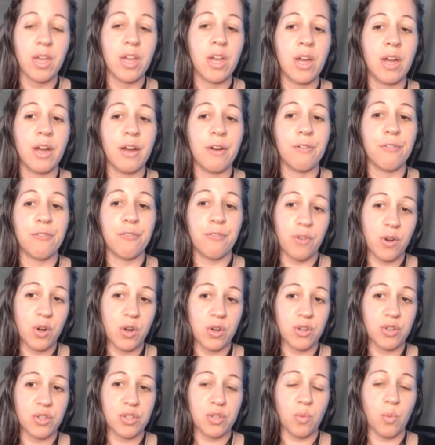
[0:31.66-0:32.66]

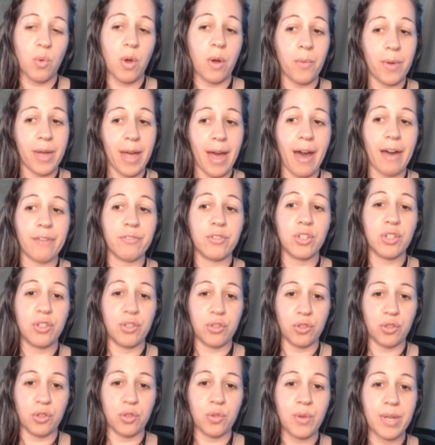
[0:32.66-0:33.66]
First, what we have to
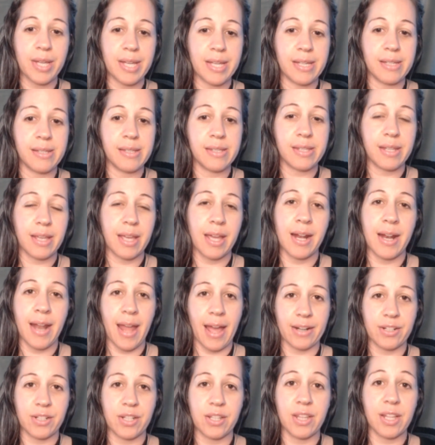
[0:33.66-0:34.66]
do is
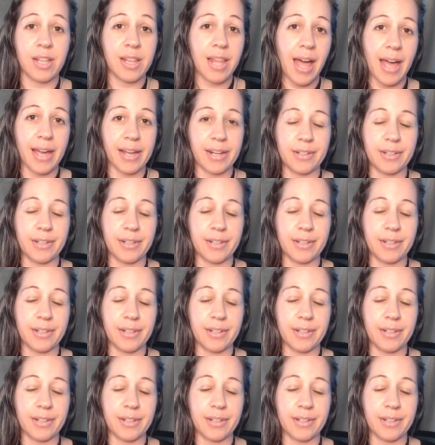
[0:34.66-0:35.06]
connect to the light.